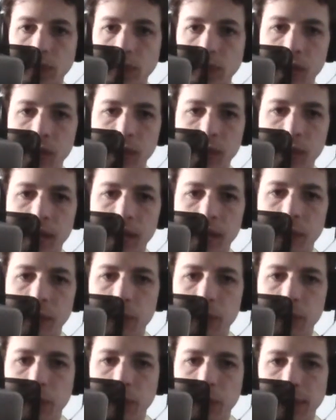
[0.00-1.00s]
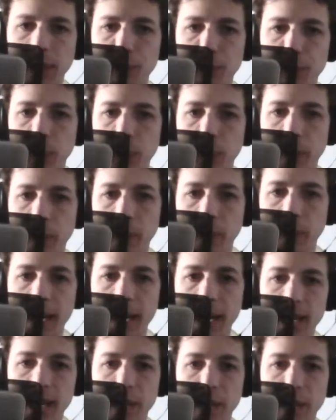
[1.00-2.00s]
It sounds much more believable when you're
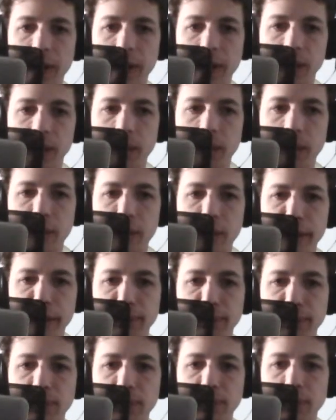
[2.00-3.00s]
running and you've got the sound of breathing.